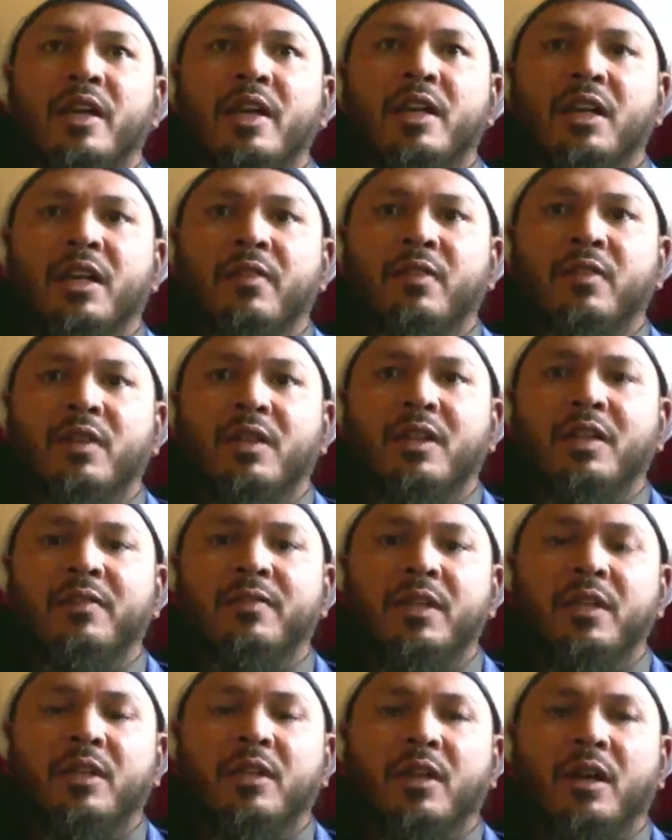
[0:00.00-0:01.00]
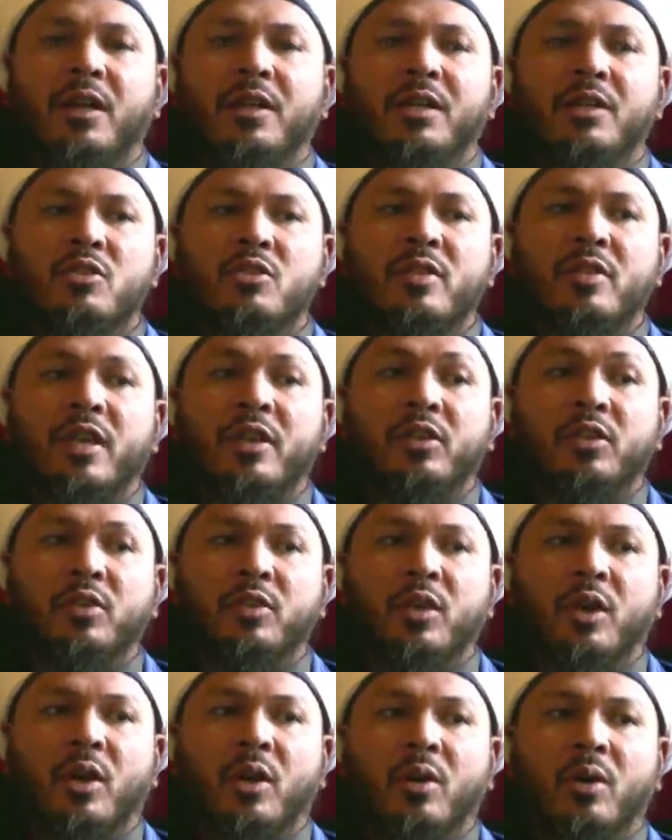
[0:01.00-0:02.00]
is saying, if you live the knowledge
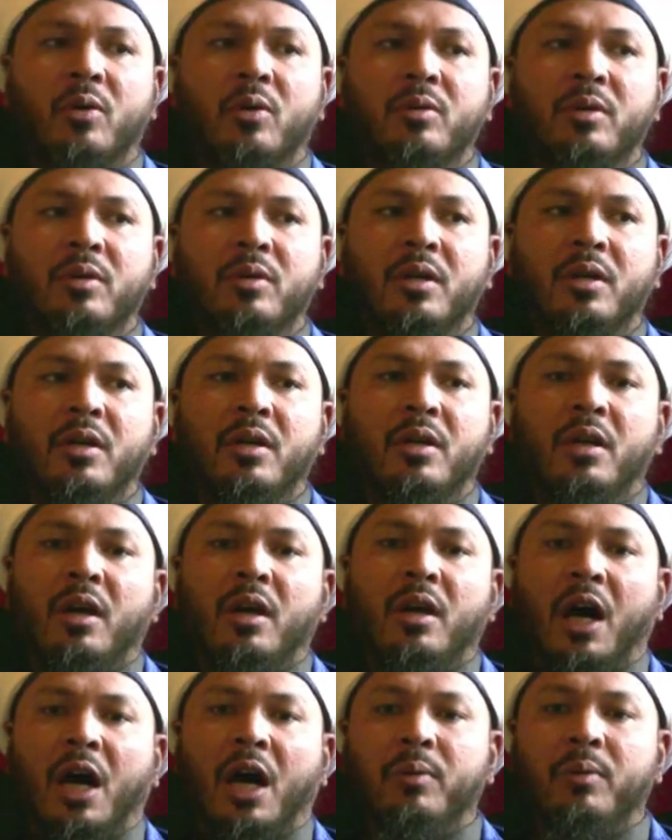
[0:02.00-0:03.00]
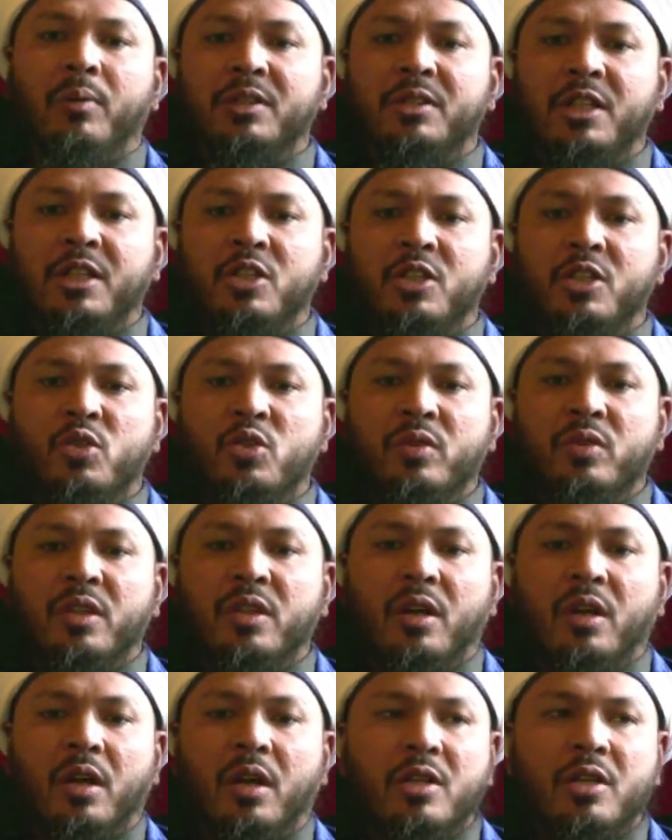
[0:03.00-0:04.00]
that you know, I will teach you the
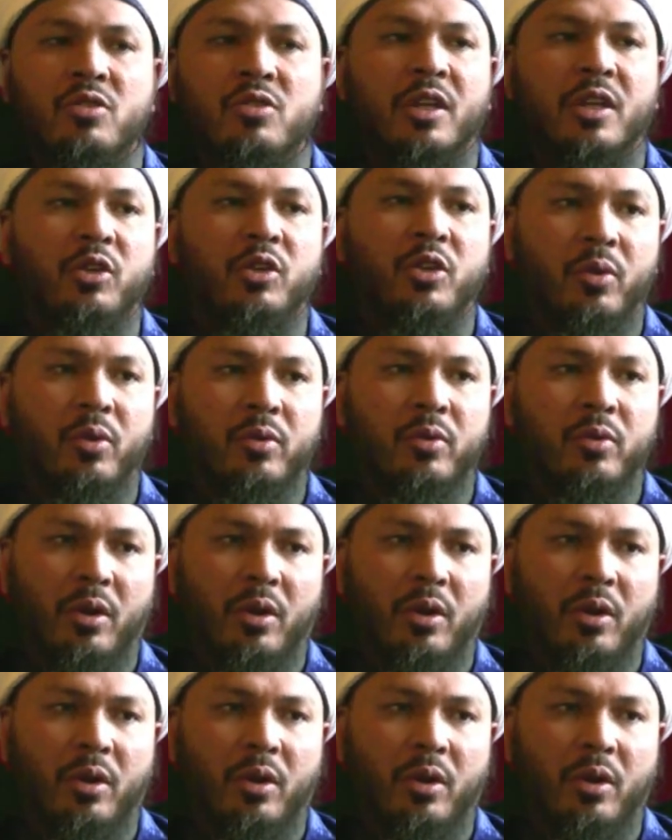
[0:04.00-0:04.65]
knowledge that you don't